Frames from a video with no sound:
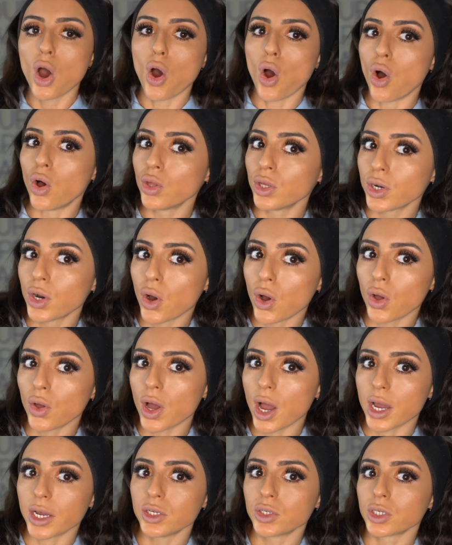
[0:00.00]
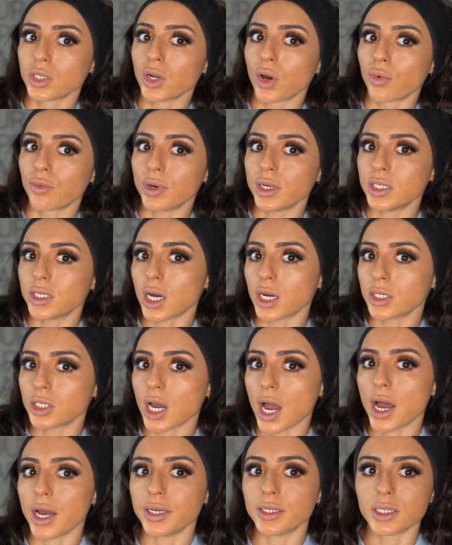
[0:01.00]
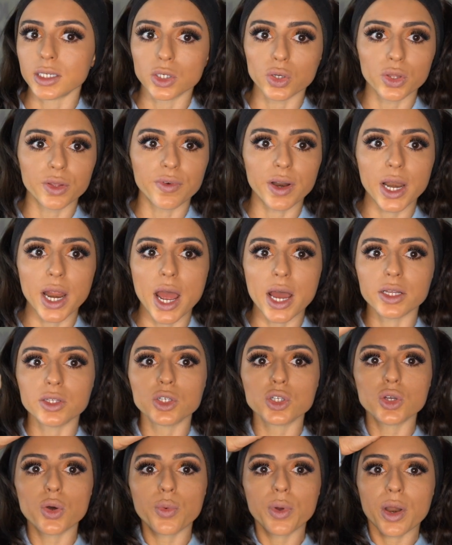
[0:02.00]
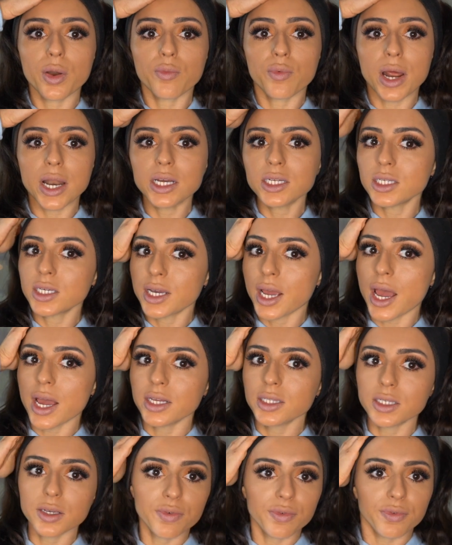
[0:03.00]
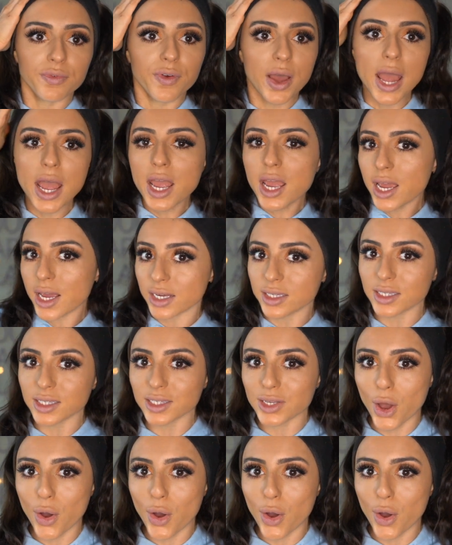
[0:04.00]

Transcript: all in all, I usually don't retouch eyes until the very end, so we are ready to get into face.